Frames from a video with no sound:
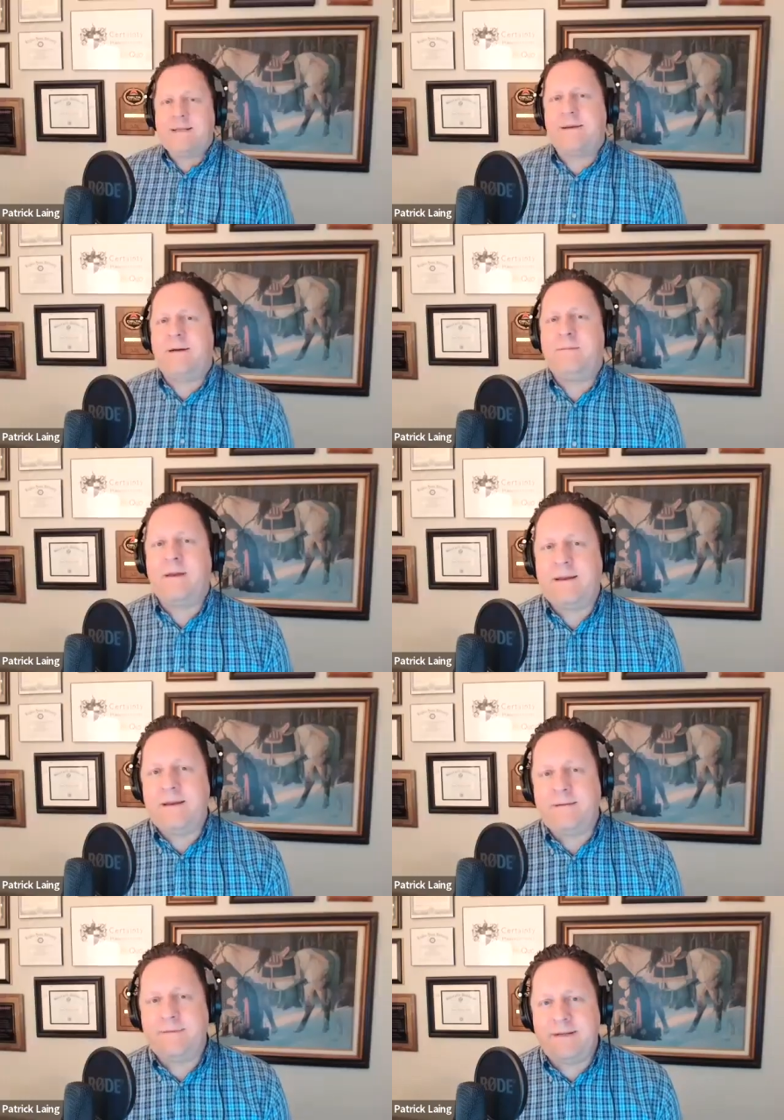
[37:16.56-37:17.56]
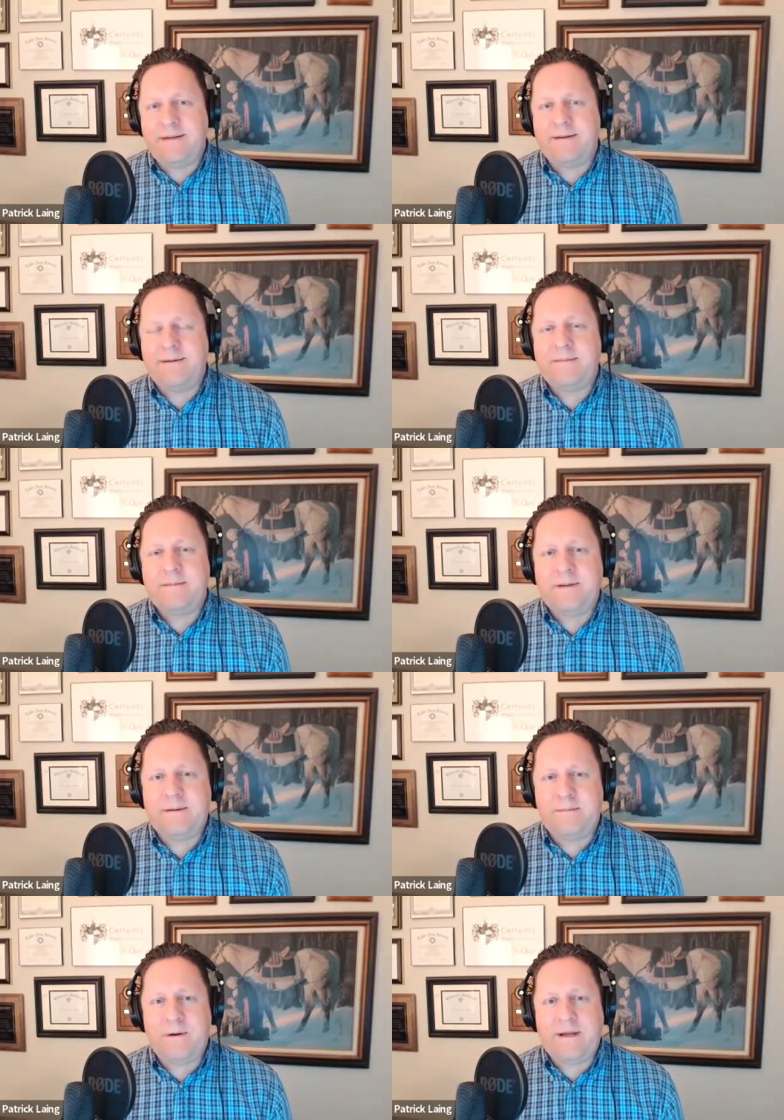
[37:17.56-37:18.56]
a topic I'd love to
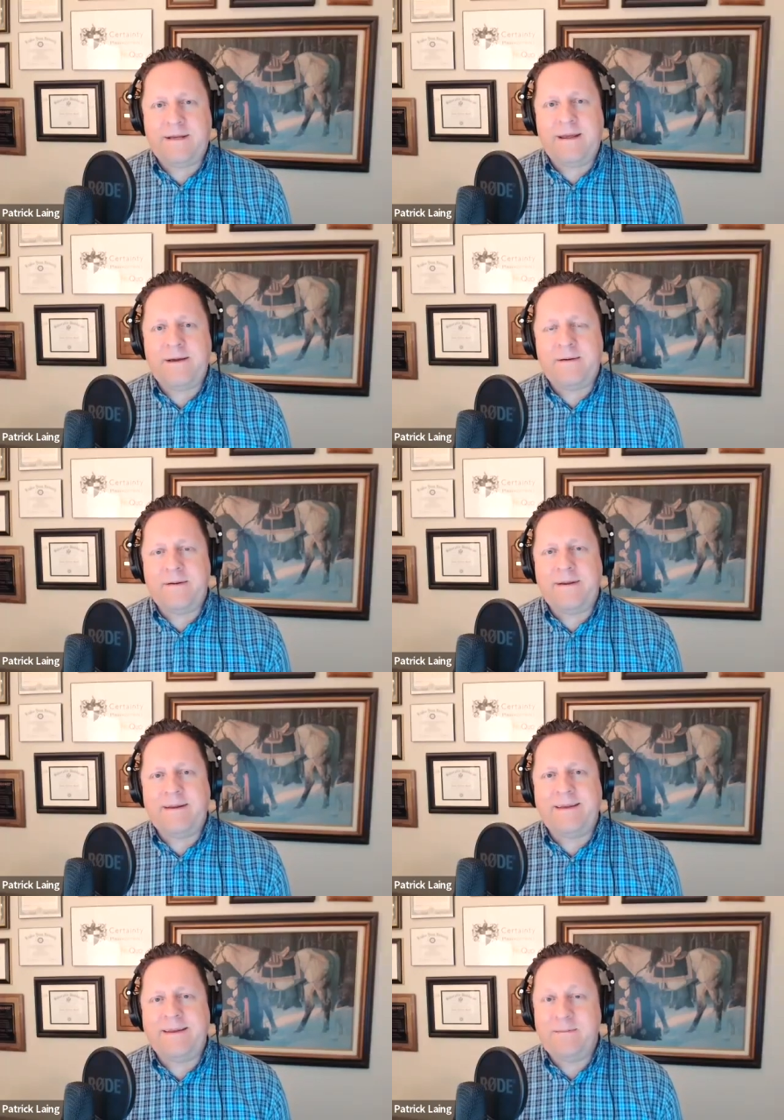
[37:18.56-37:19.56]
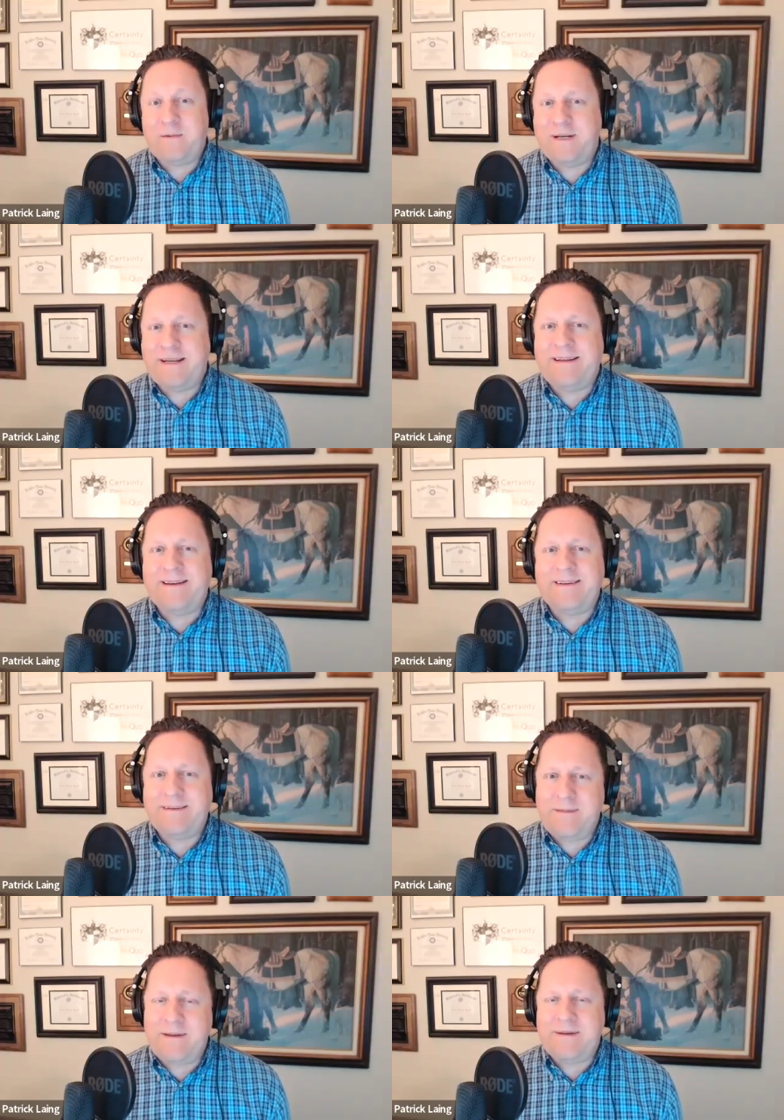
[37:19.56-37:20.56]
break down in more detail,
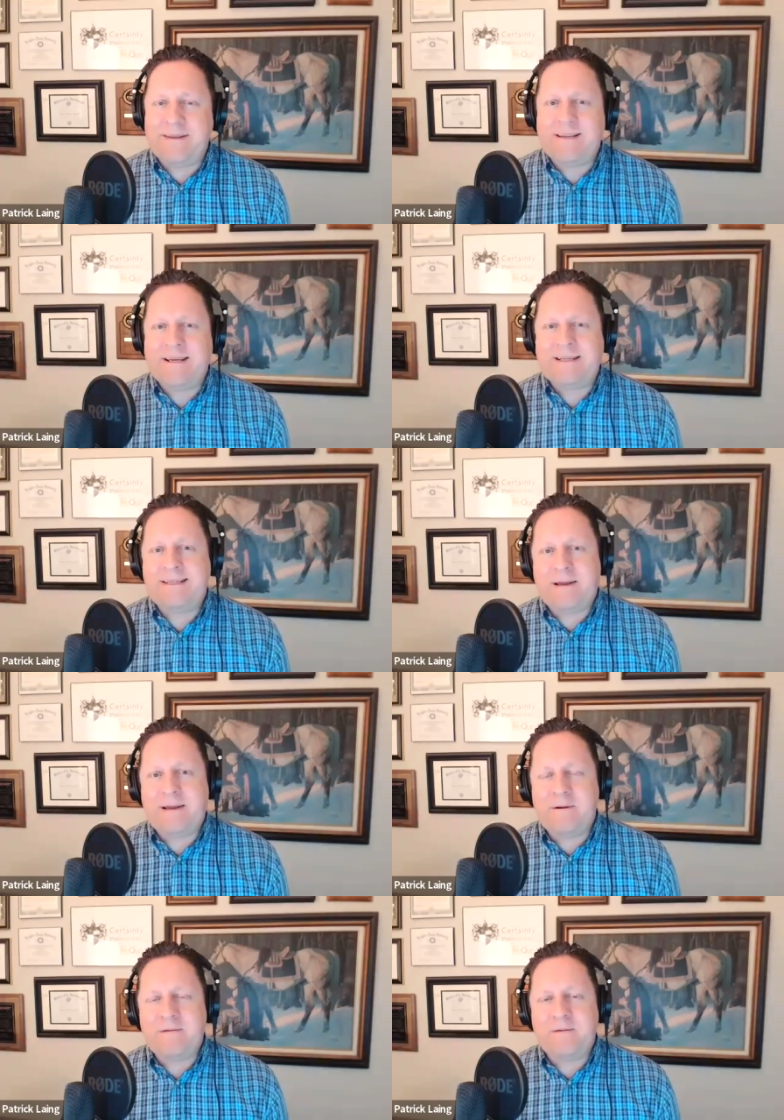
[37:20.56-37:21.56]
and maybe in the next segment.